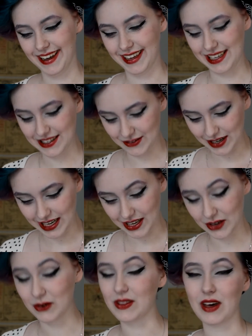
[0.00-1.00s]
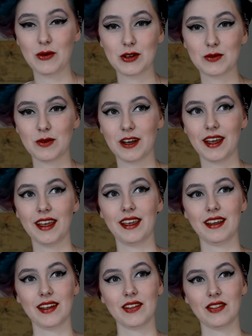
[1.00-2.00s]
It's really cute. That was my
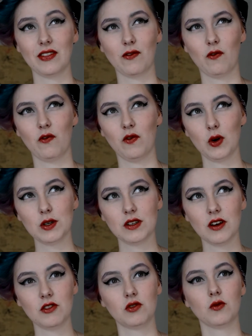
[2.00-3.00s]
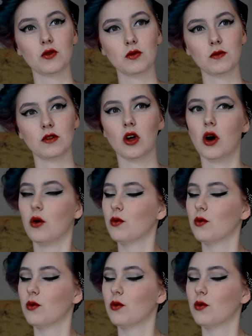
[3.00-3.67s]
first high school, no, it